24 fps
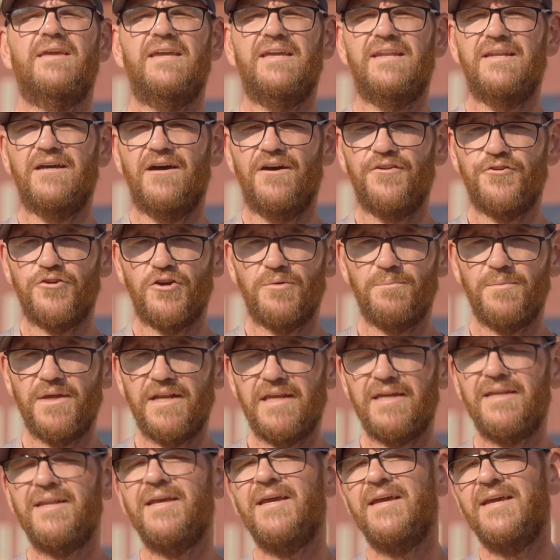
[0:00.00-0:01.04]
in under a
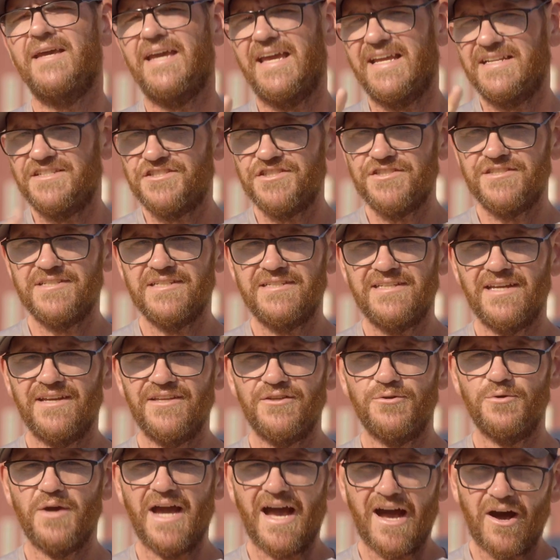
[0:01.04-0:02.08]
minute. And just to tell
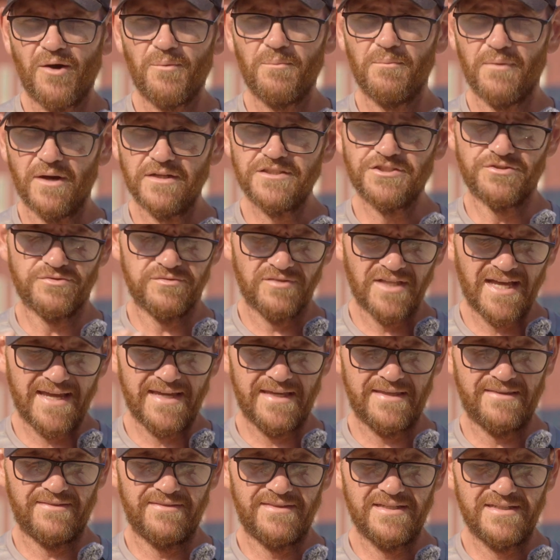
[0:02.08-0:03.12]
you how much
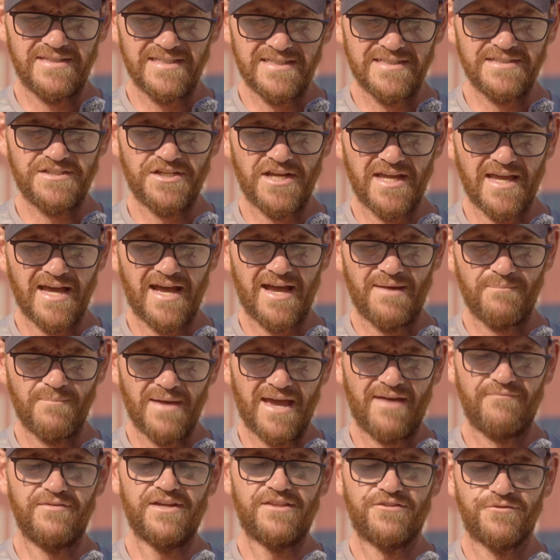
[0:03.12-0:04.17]
like the DJI
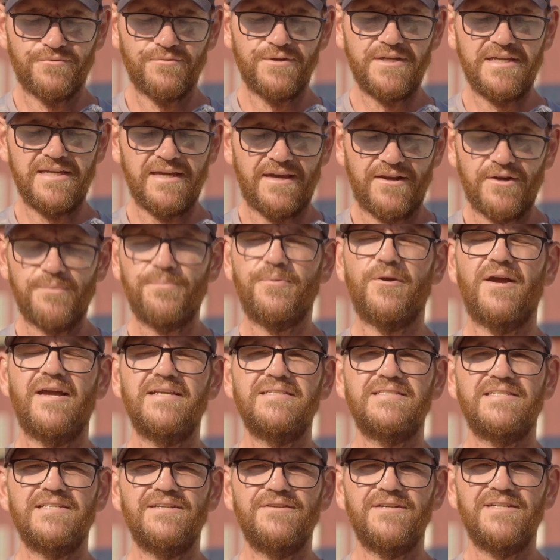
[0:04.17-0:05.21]
Mavic 3
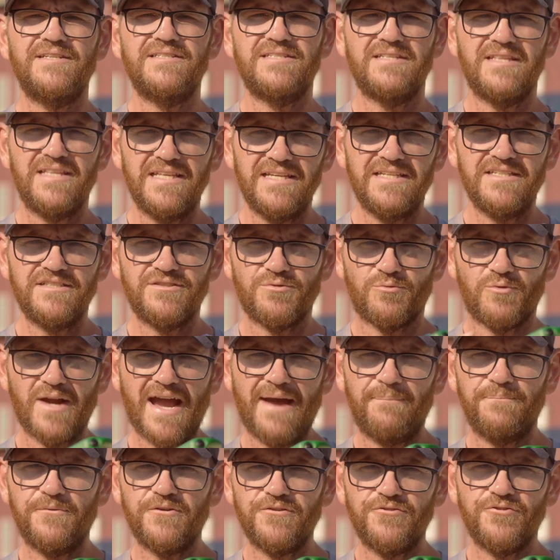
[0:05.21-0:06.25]
Enterprise series these
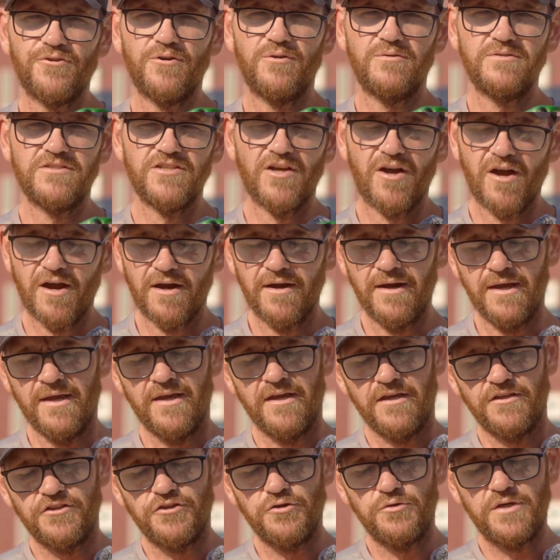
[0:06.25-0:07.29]
Raptor drones are,
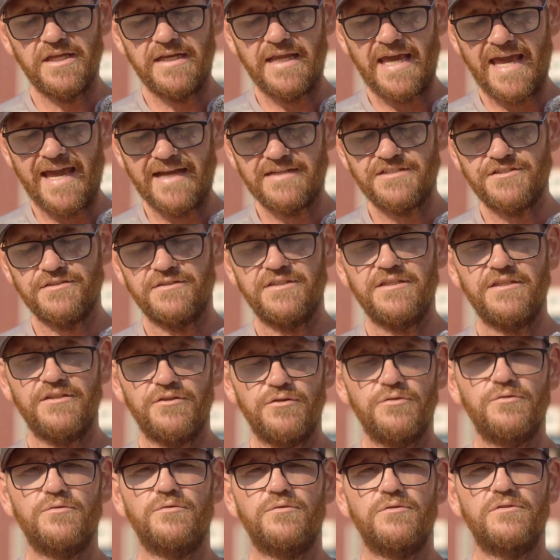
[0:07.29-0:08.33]
you can actually
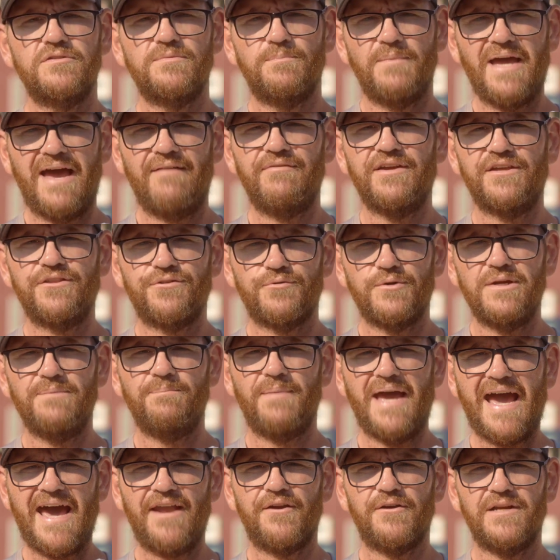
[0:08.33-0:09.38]
use Mavic 3
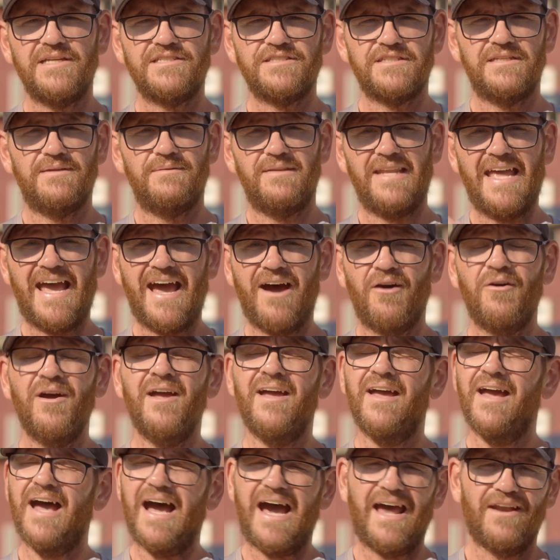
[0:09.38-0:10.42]
batteries in it. Now,
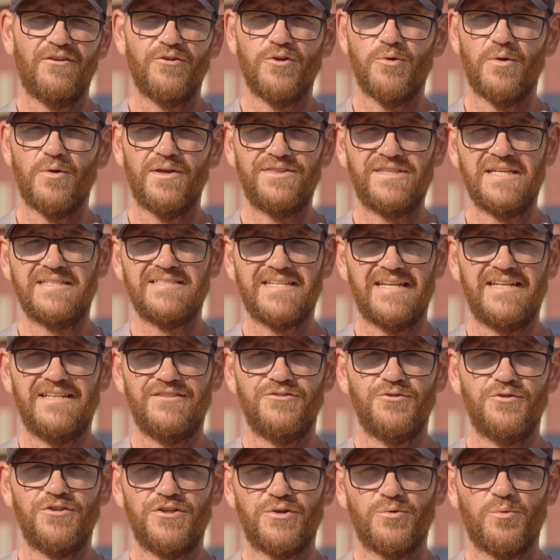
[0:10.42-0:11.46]
I don't know what that's gonna
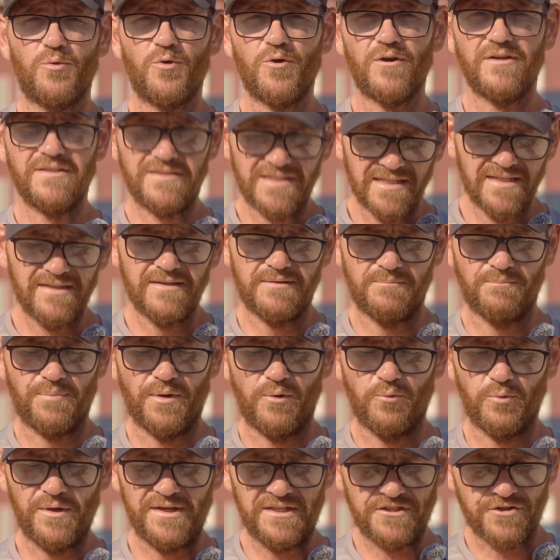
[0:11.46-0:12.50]
do to your warranty,
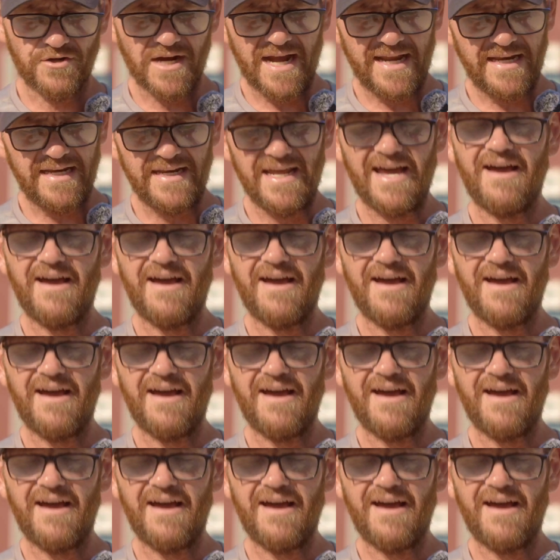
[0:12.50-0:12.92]
but we tried it